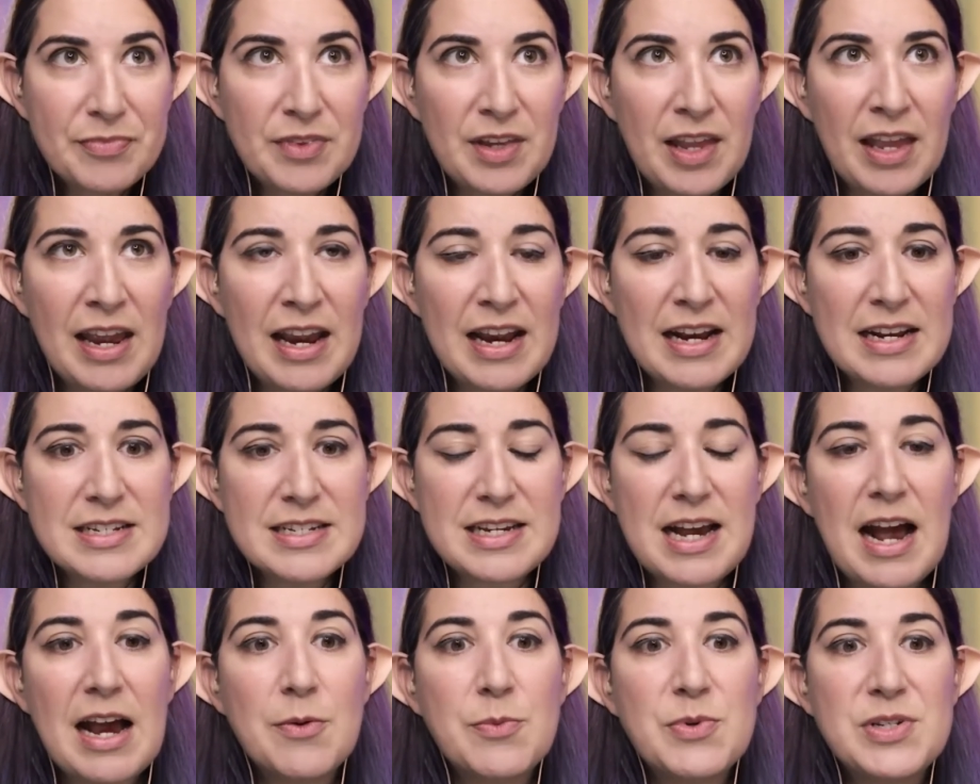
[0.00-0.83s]
And
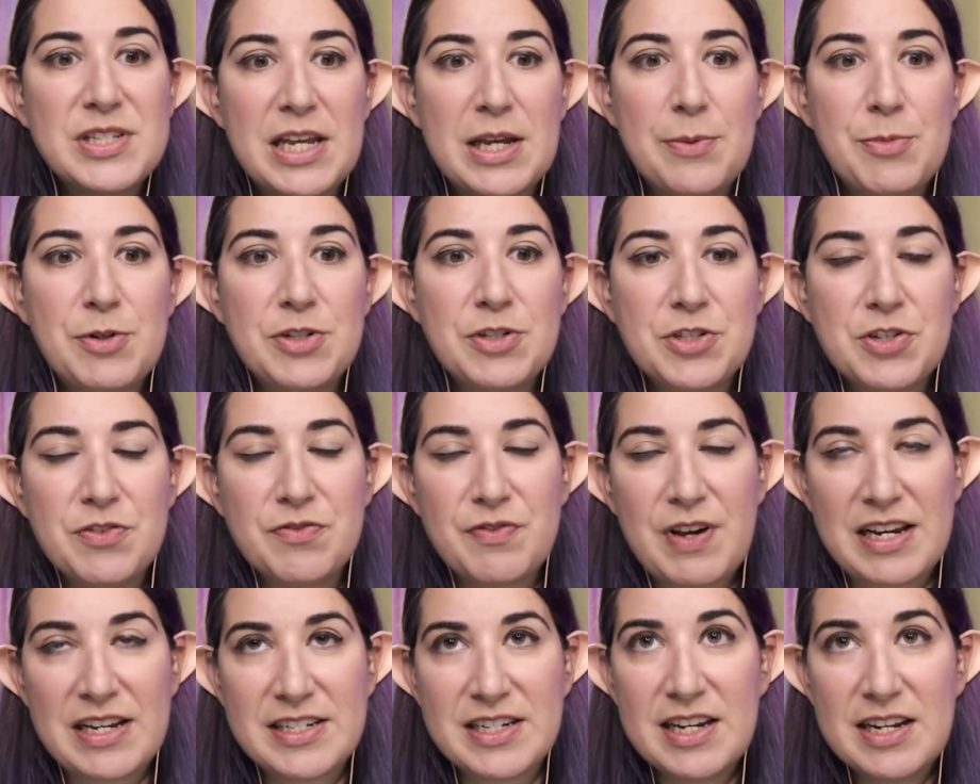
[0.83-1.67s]
I was able to
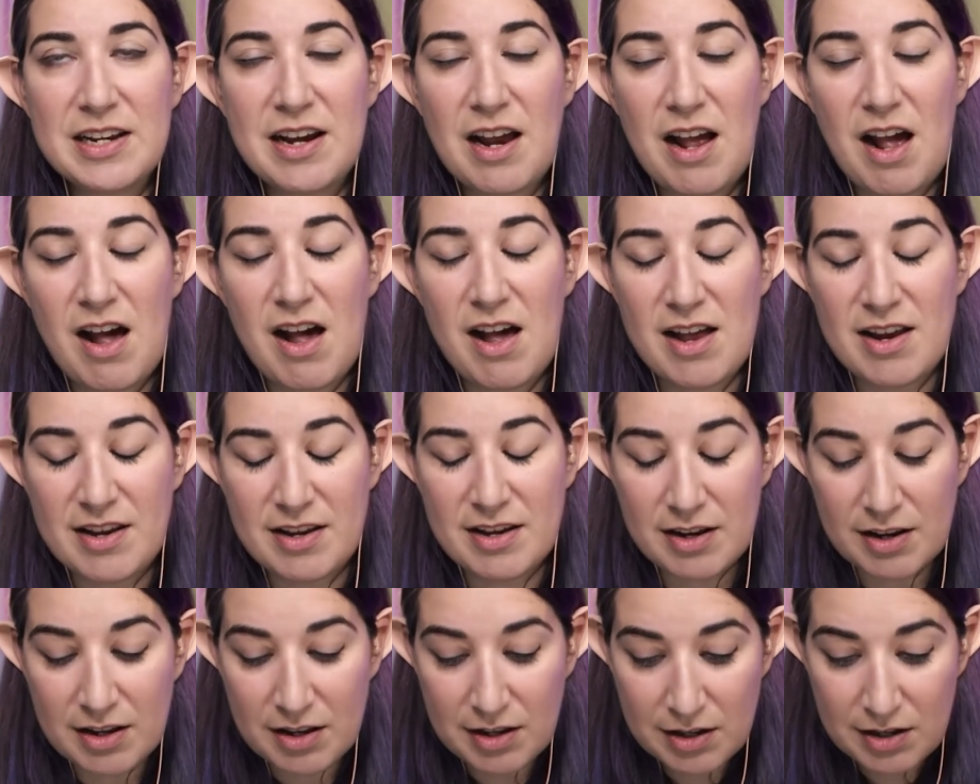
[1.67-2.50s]
find it
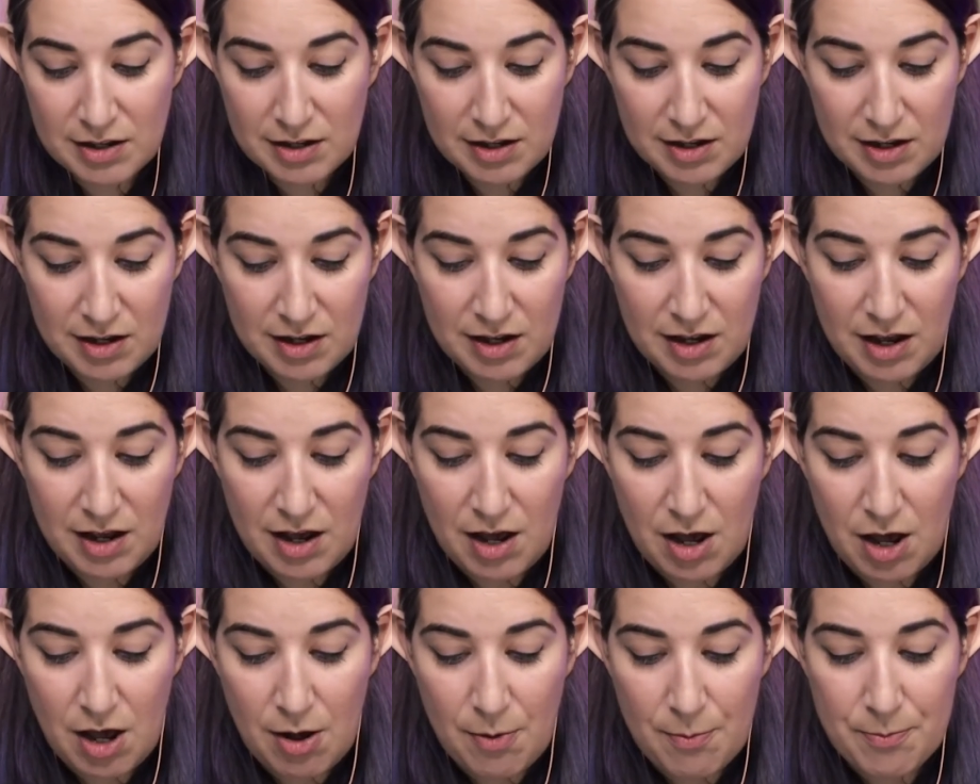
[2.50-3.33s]
on
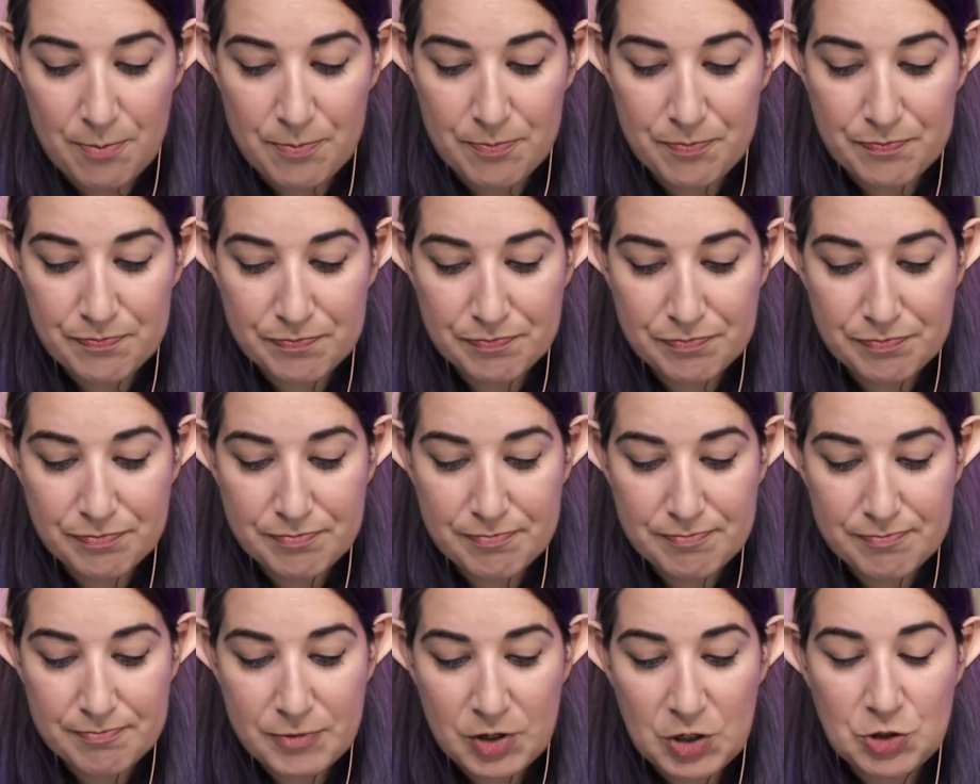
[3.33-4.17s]

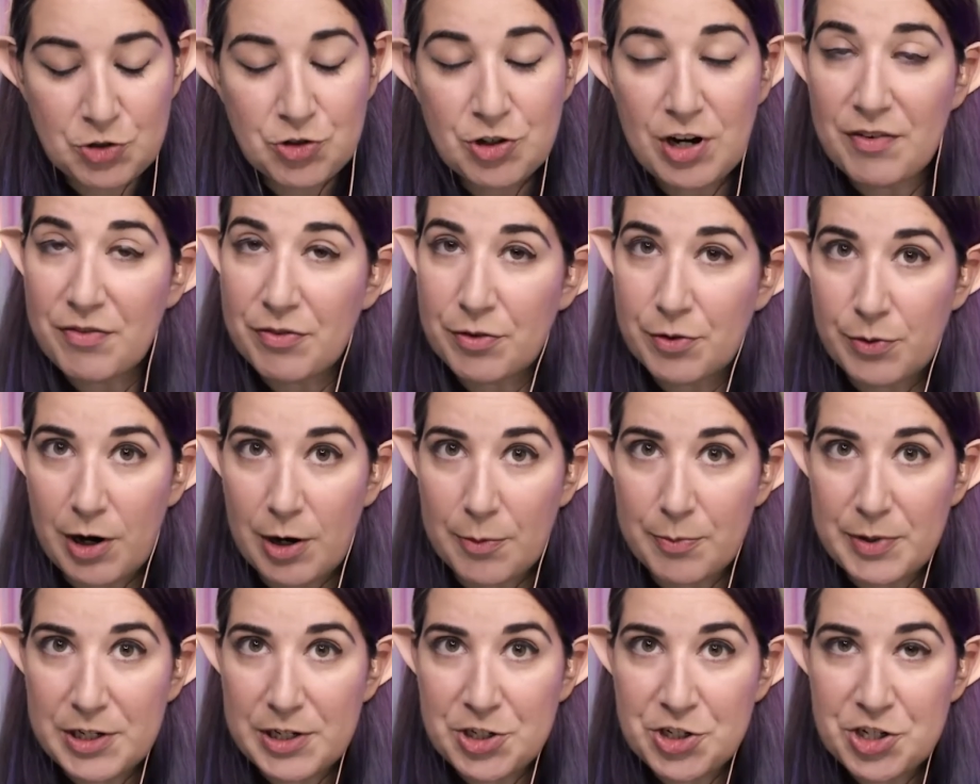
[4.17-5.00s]
Drive Through
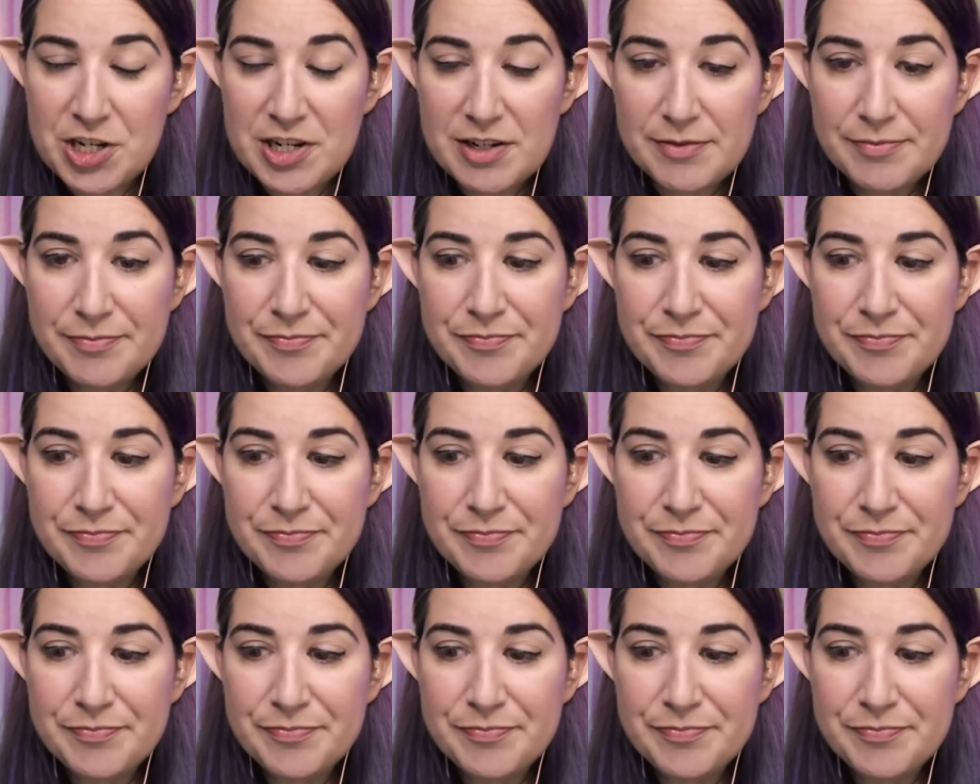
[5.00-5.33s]
RPG.